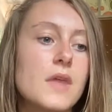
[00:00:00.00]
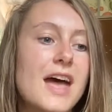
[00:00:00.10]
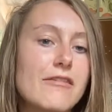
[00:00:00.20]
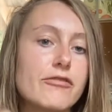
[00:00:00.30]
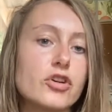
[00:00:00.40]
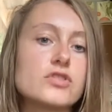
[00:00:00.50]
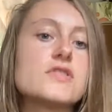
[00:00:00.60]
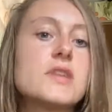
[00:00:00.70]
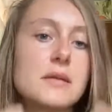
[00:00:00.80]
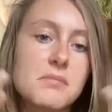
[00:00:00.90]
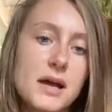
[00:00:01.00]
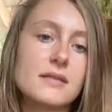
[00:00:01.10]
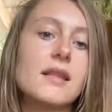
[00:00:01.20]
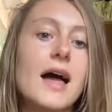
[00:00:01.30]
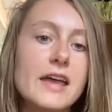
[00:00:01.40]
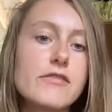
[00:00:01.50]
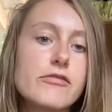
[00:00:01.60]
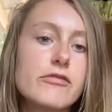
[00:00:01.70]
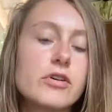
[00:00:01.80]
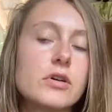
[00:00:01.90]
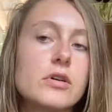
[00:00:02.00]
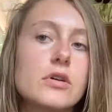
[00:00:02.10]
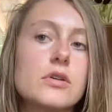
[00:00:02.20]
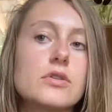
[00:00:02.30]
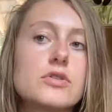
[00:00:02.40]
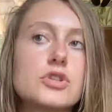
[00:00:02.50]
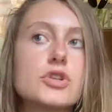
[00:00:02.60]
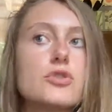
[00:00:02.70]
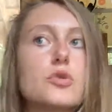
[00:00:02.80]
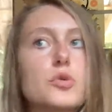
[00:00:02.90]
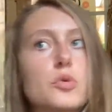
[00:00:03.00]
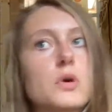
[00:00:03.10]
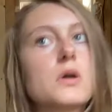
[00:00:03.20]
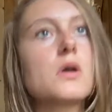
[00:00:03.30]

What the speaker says: efforts in my life to